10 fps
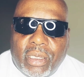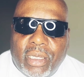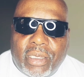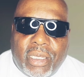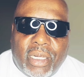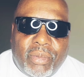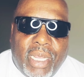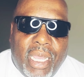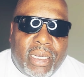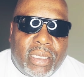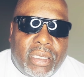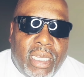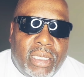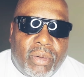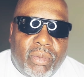sit them down and
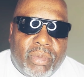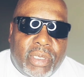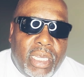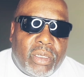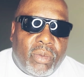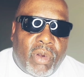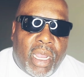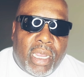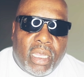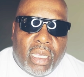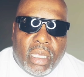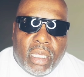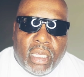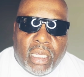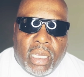teach them right.
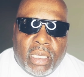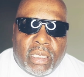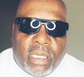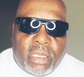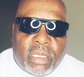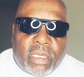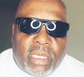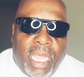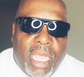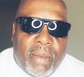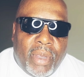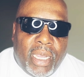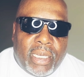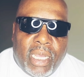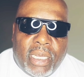It's just sad,
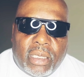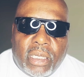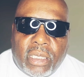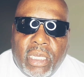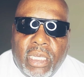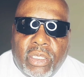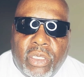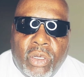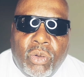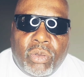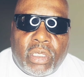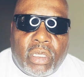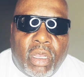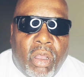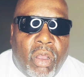man, that these dudes is
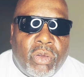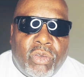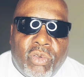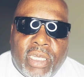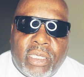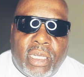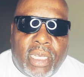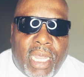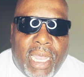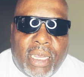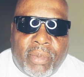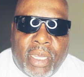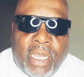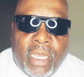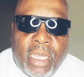all dressed alike,
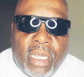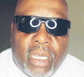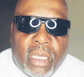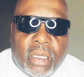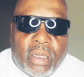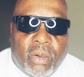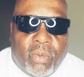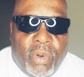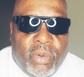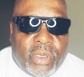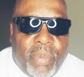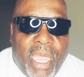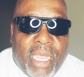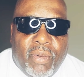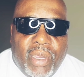man. When we was
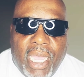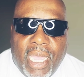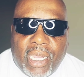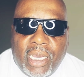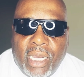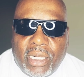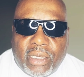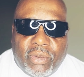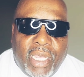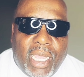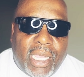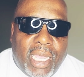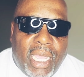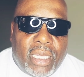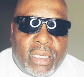banging, we had colors, we had
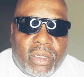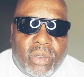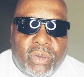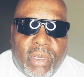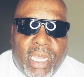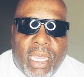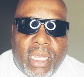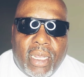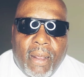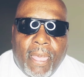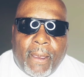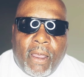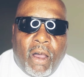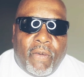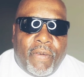khaki suits, we had
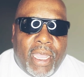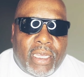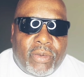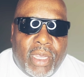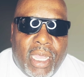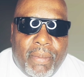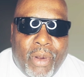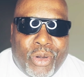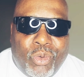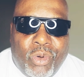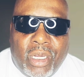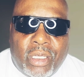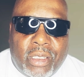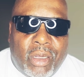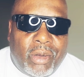golf hats, we had Murder
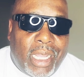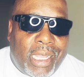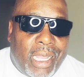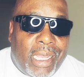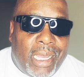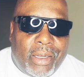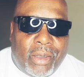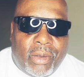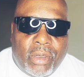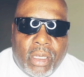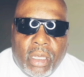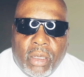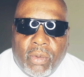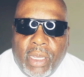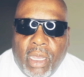Ones on, like I got on.
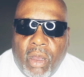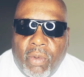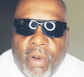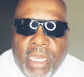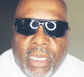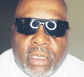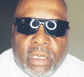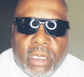We always,